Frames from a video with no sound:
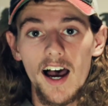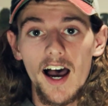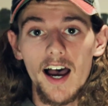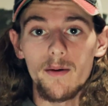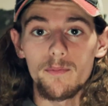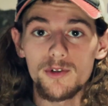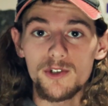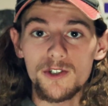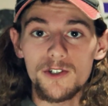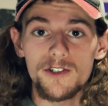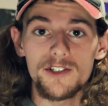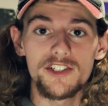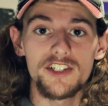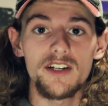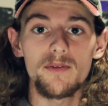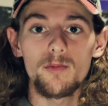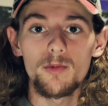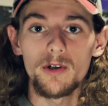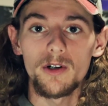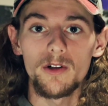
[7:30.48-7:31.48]
I'm sure
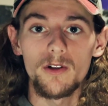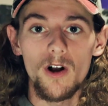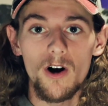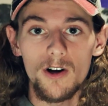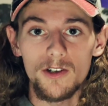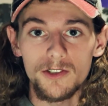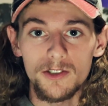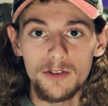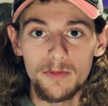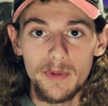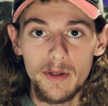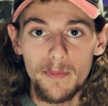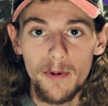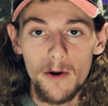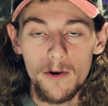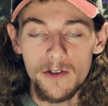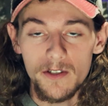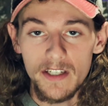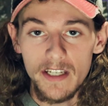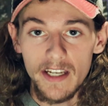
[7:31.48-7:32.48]
Jim will also be
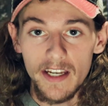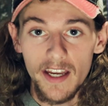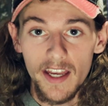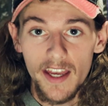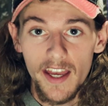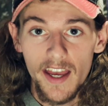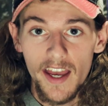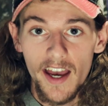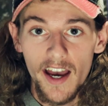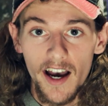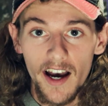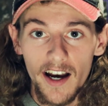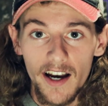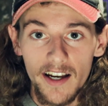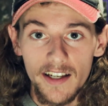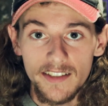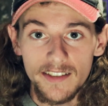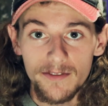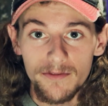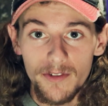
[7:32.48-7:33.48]
posting
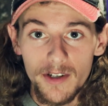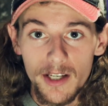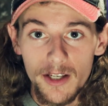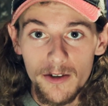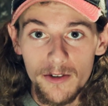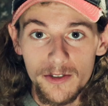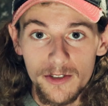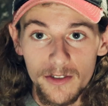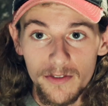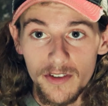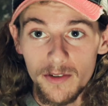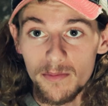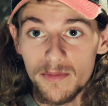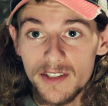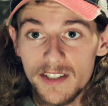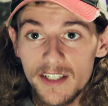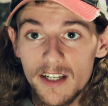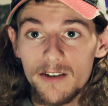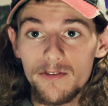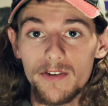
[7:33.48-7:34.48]
some videos of
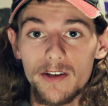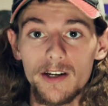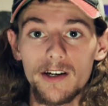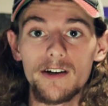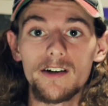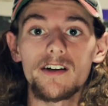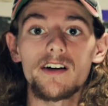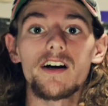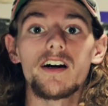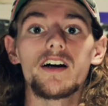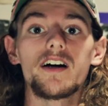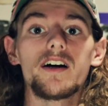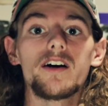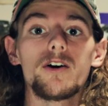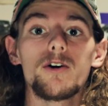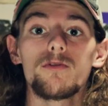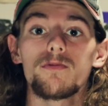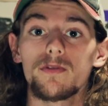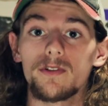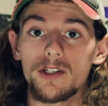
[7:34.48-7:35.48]
himself here,
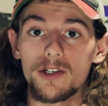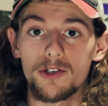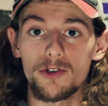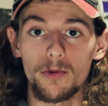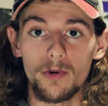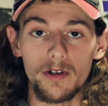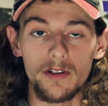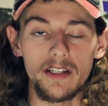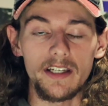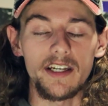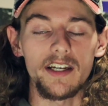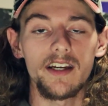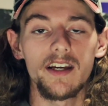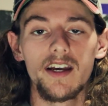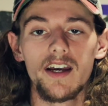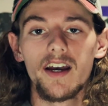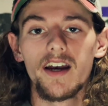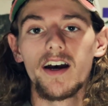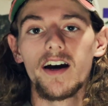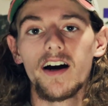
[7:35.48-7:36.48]
hopefully shortly,
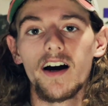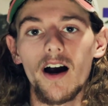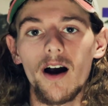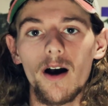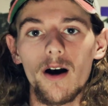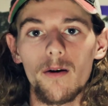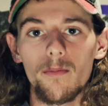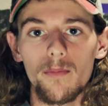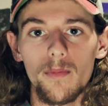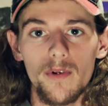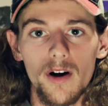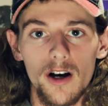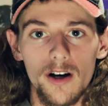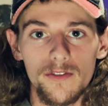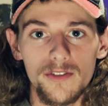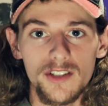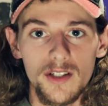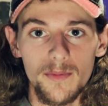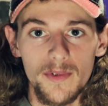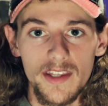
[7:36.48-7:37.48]

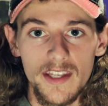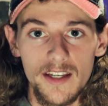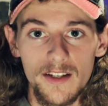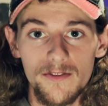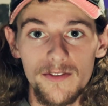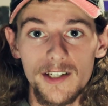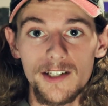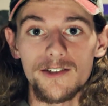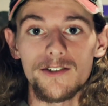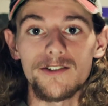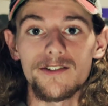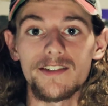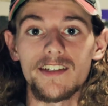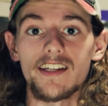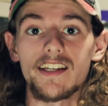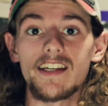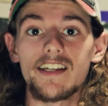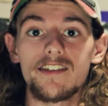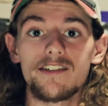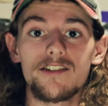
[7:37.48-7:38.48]
of some of the adventures
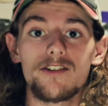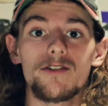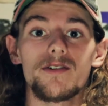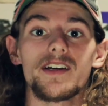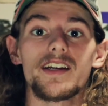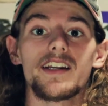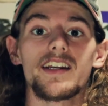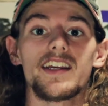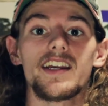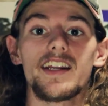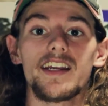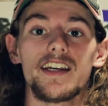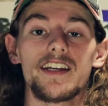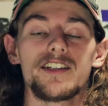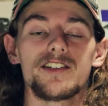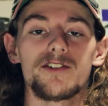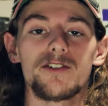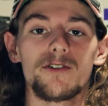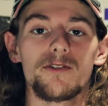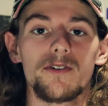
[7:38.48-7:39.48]
that he is doing and getting
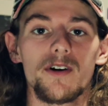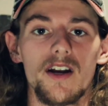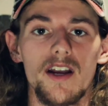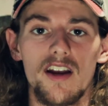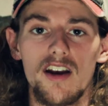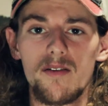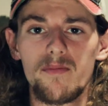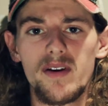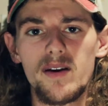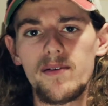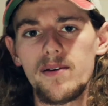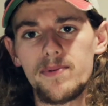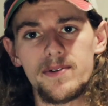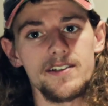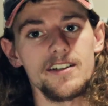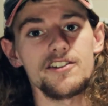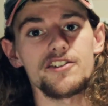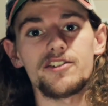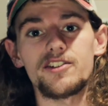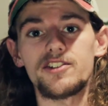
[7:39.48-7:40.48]
into, maybe
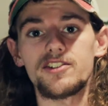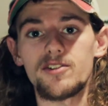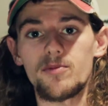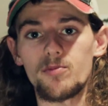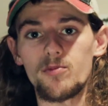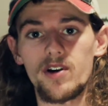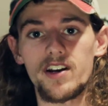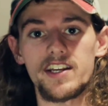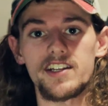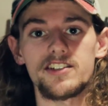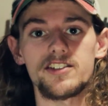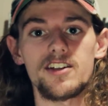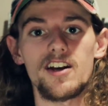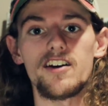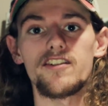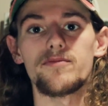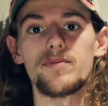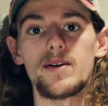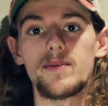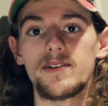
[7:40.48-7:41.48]
potentially some running
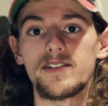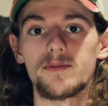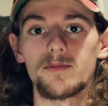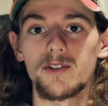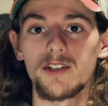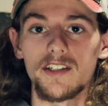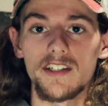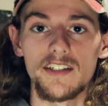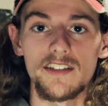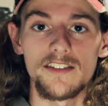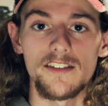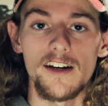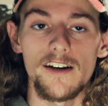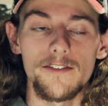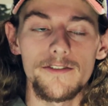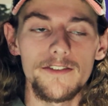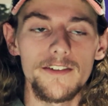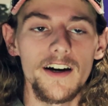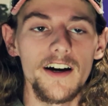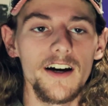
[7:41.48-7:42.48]
stuff, maybe some cooking
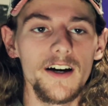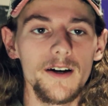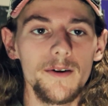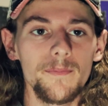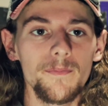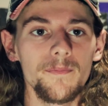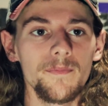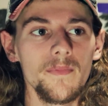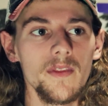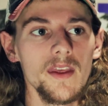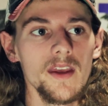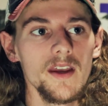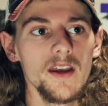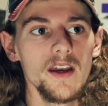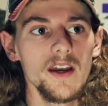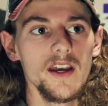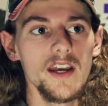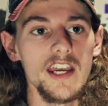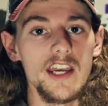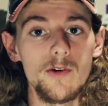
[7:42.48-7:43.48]
stuff.
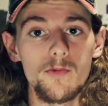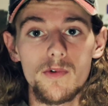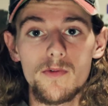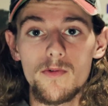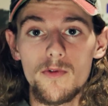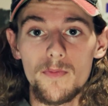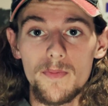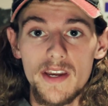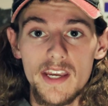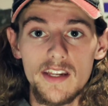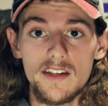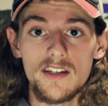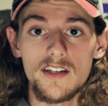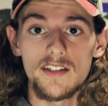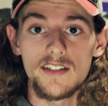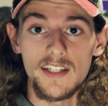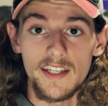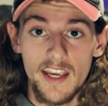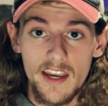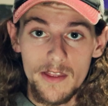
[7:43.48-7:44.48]
And we will meet
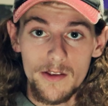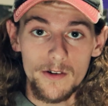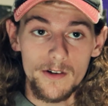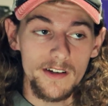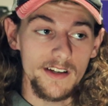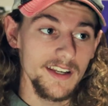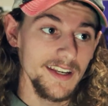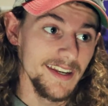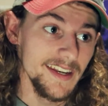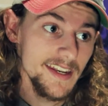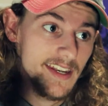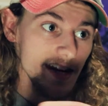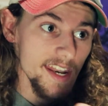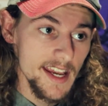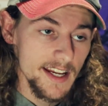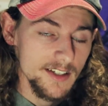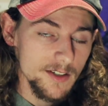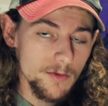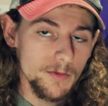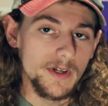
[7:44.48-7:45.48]
together
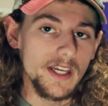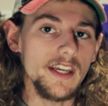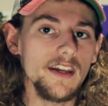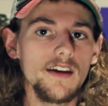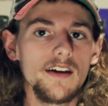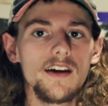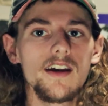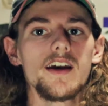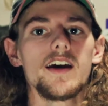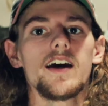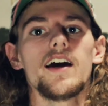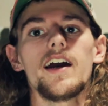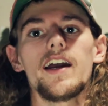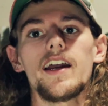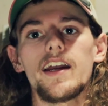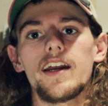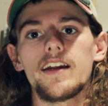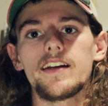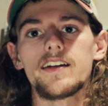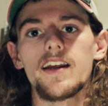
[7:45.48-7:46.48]
next week
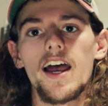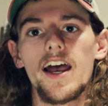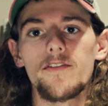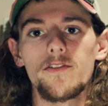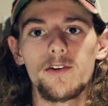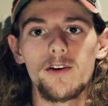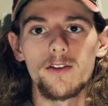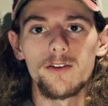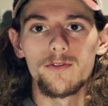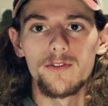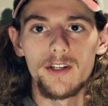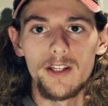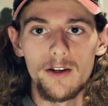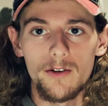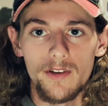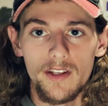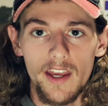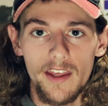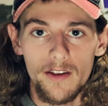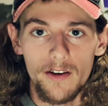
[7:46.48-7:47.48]
and have another
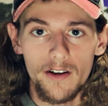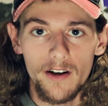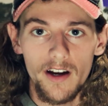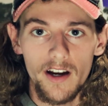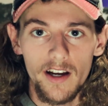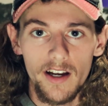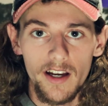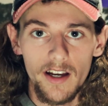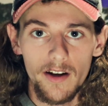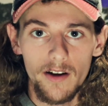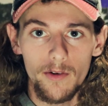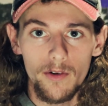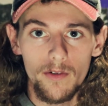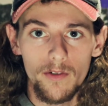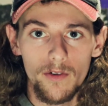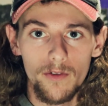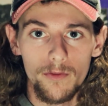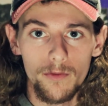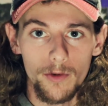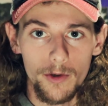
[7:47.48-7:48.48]
video together
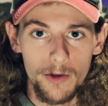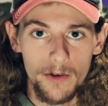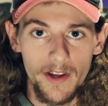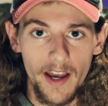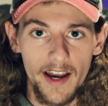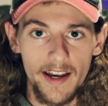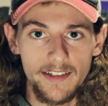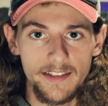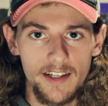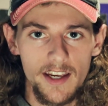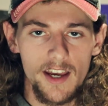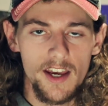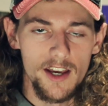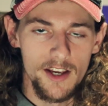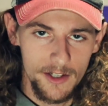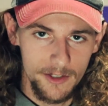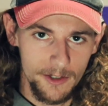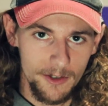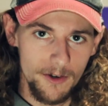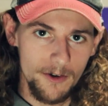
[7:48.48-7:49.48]
for you guys.
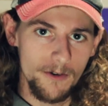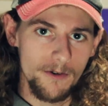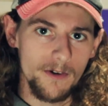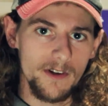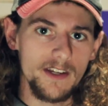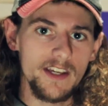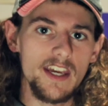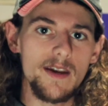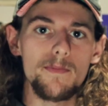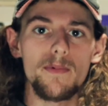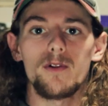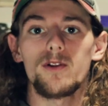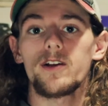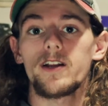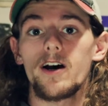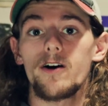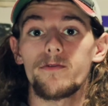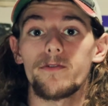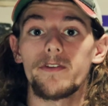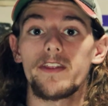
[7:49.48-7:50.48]
So keep a
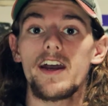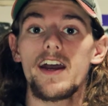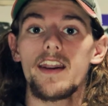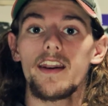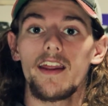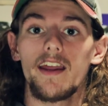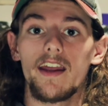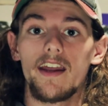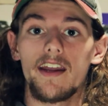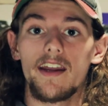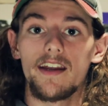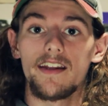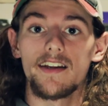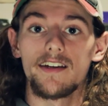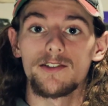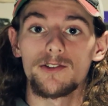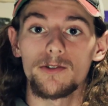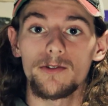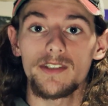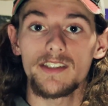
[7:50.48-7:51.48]
lookout for that, and
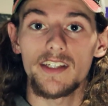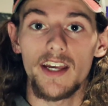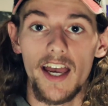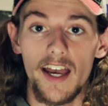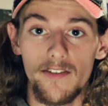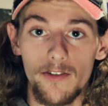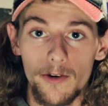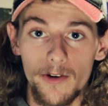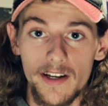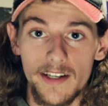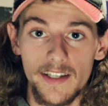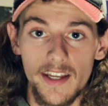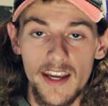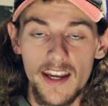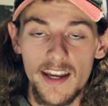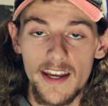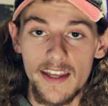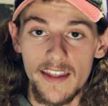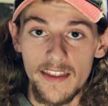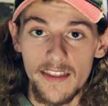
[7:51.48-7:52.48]
as always, have a great
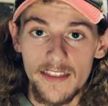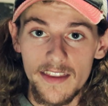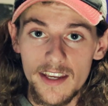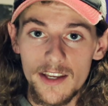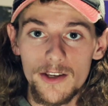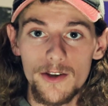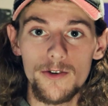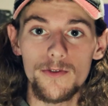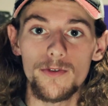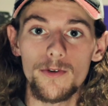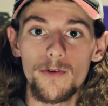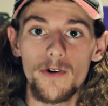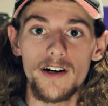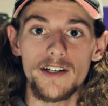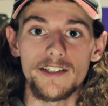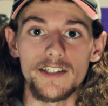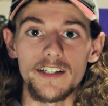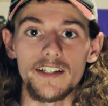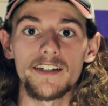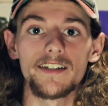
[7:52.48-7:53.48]
day, and thank you for
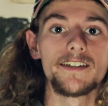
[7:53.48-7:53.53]
watching.